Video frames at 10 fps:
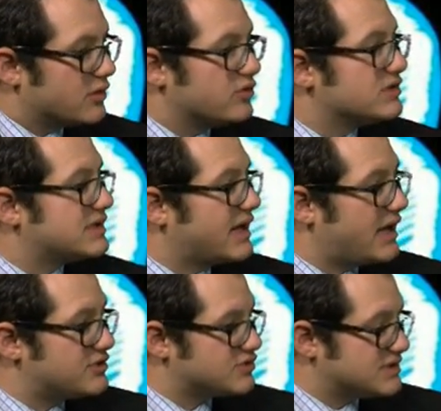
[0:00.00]
right. the
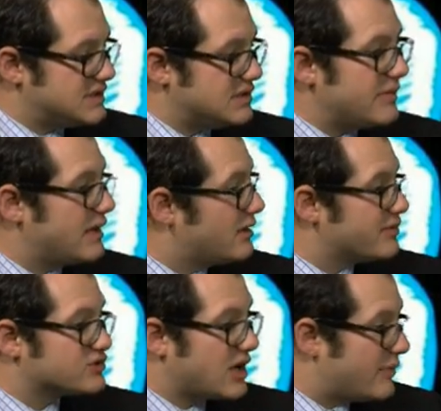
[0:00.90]
psychiatrist can see them and can
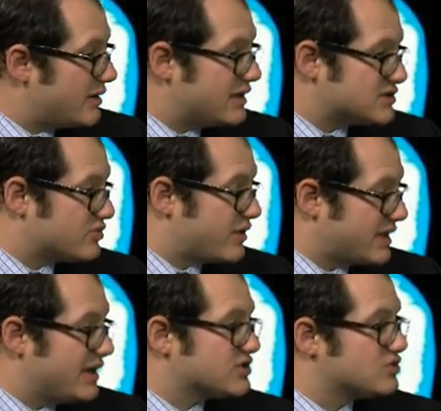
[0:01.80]
prescribe any necessary
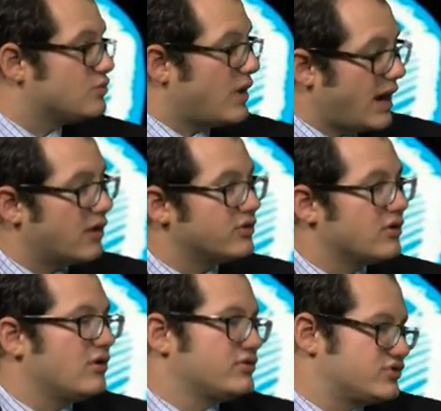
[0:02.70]
medication while you're
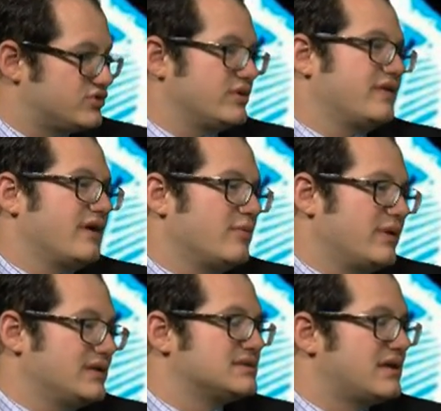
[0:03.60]
also doing
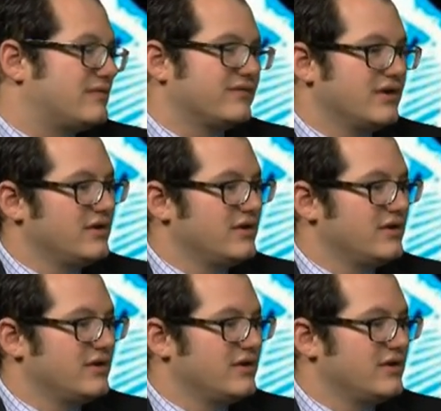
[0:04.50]
therapy instead of